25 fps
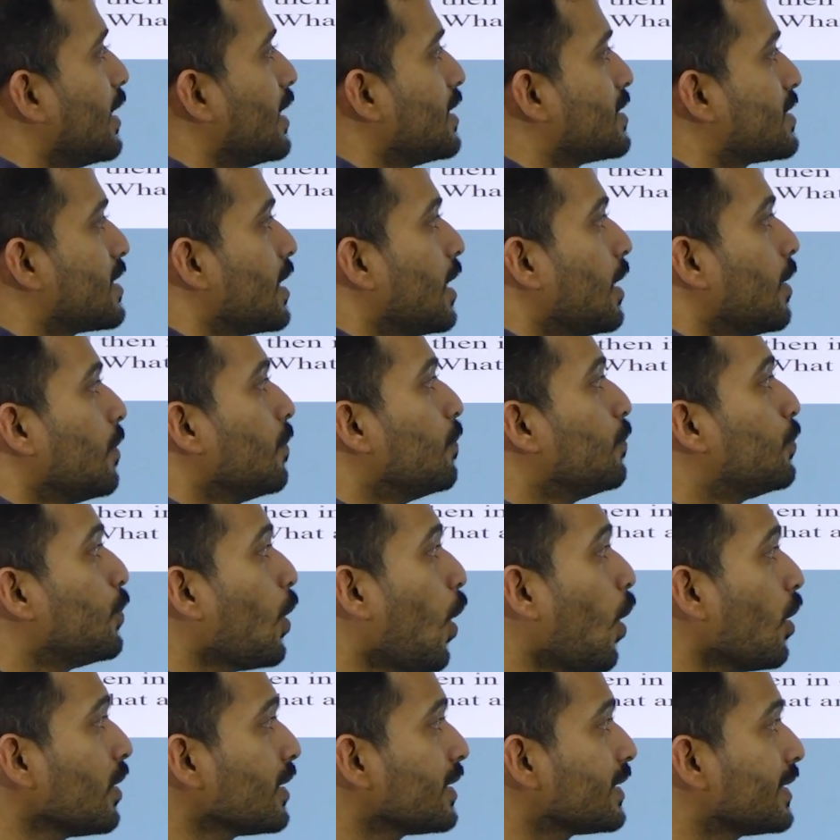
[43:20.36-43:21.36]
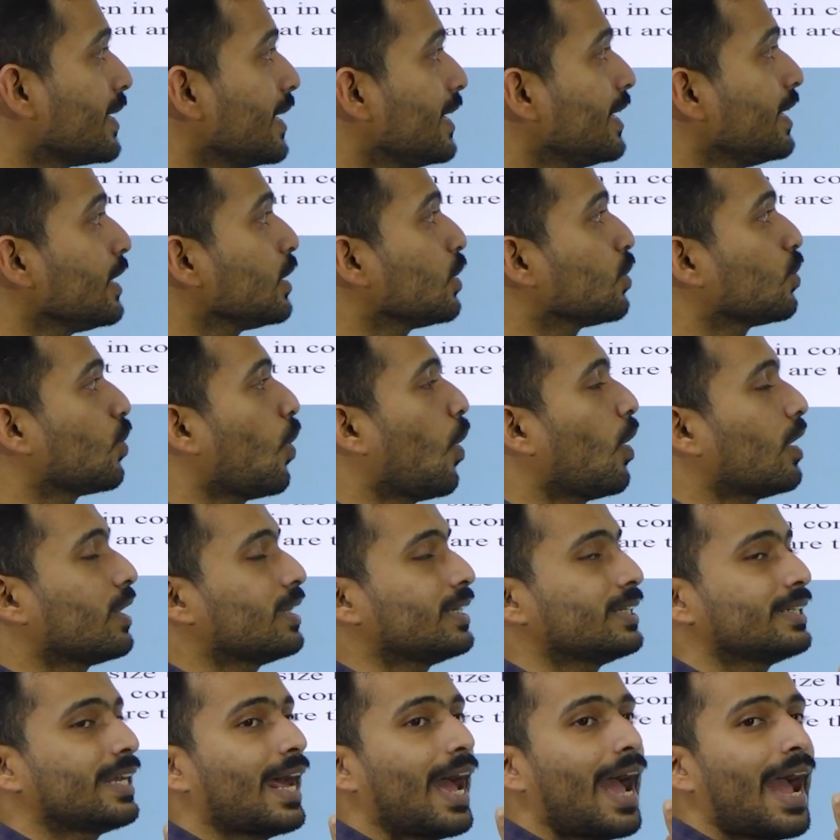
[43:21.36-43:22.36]
is brought in
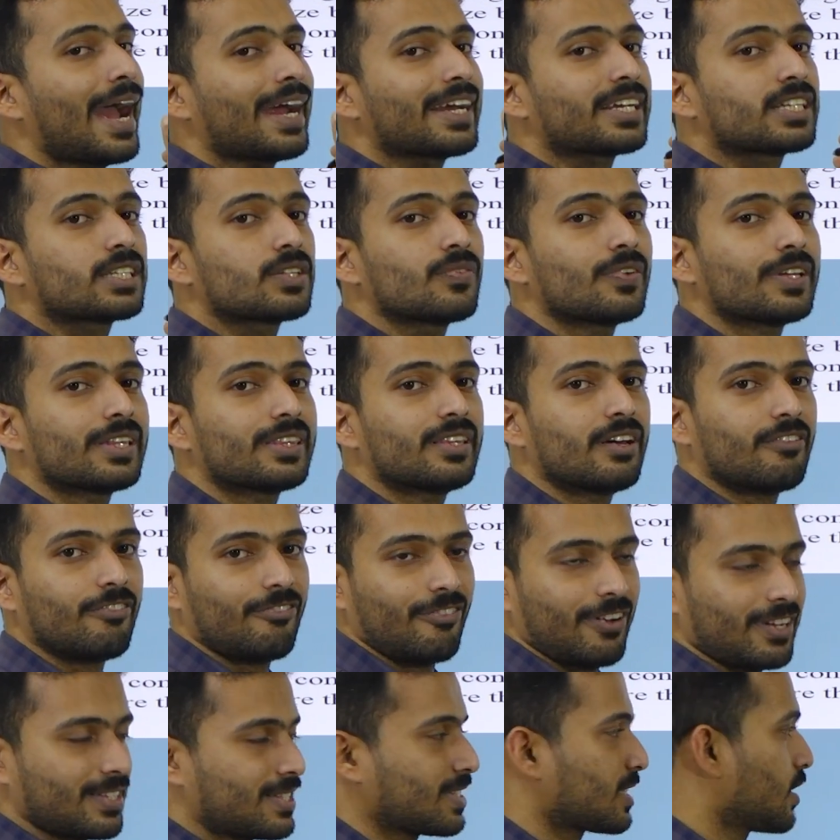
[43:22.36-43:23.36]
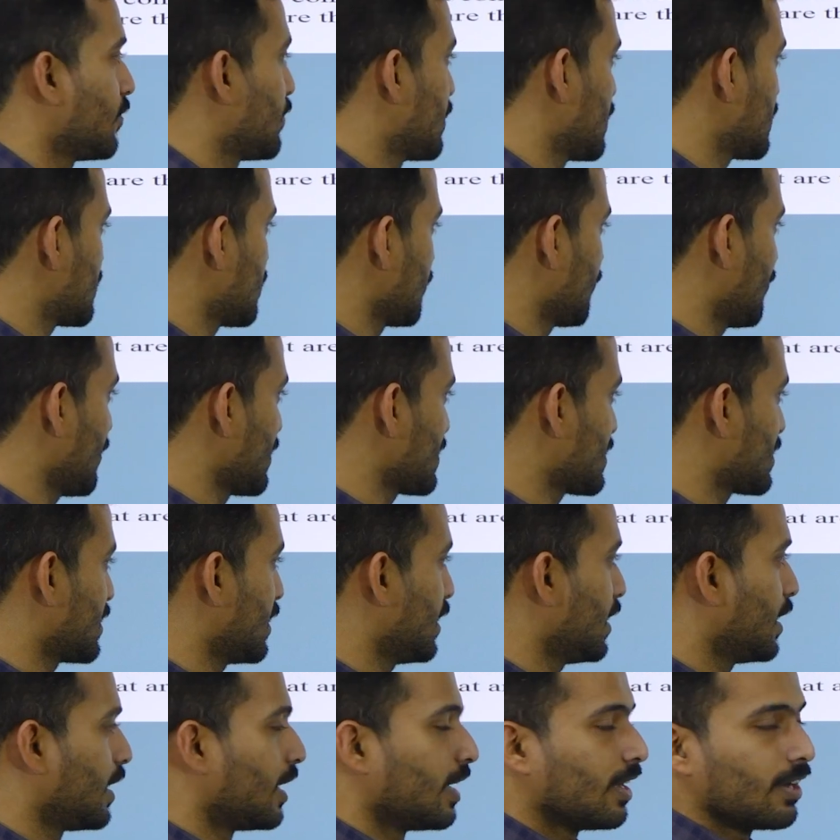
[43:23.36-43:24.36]
contact with the first, which is the
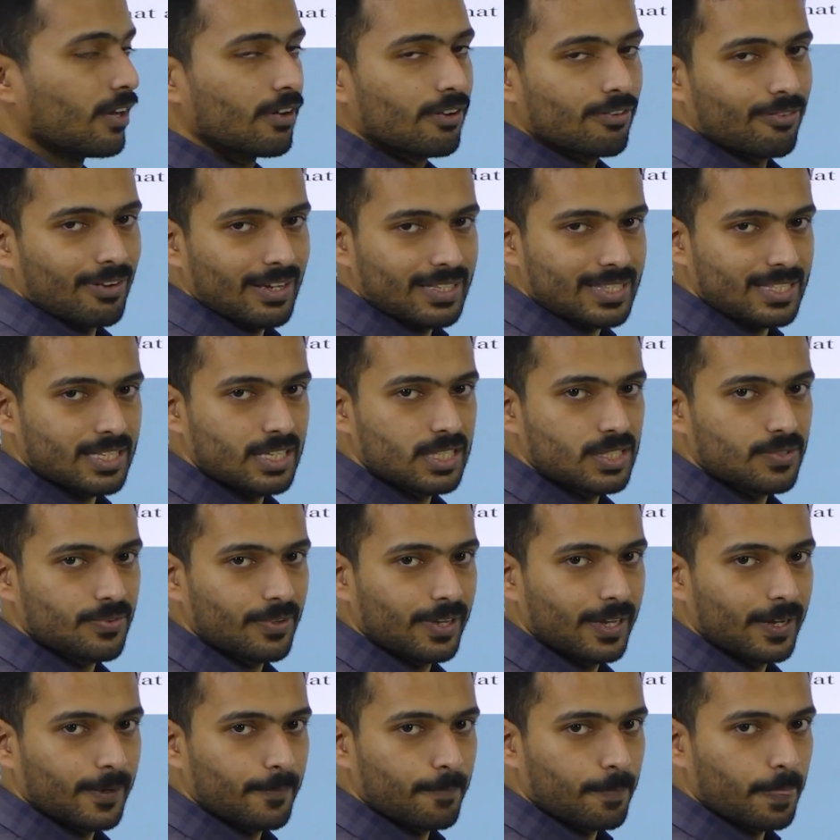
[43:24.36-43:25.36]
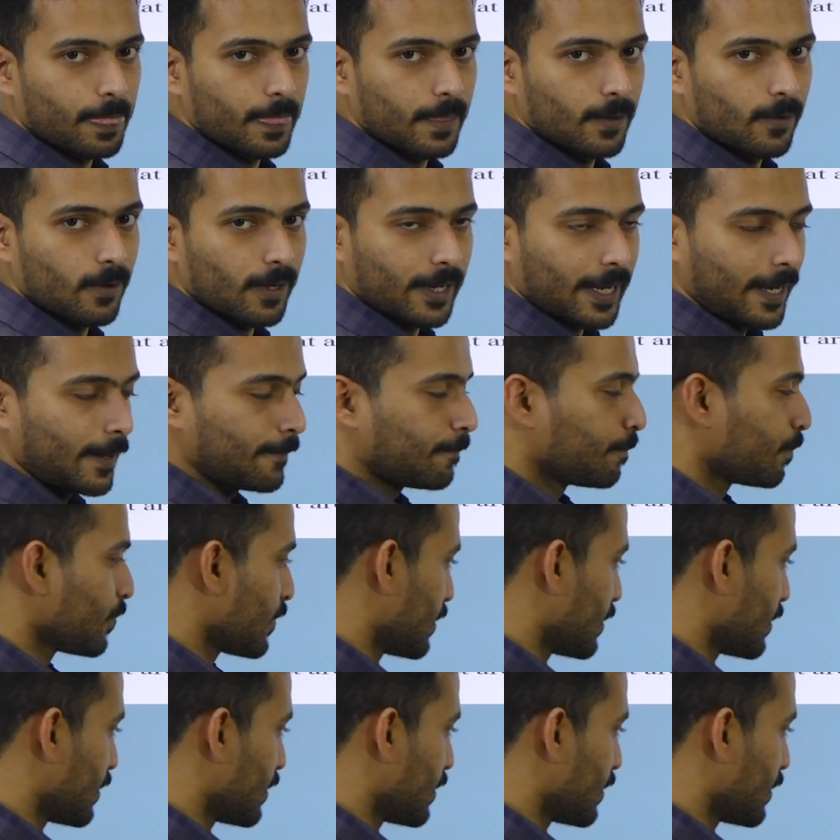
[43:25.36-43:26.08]
first sphere. Okay.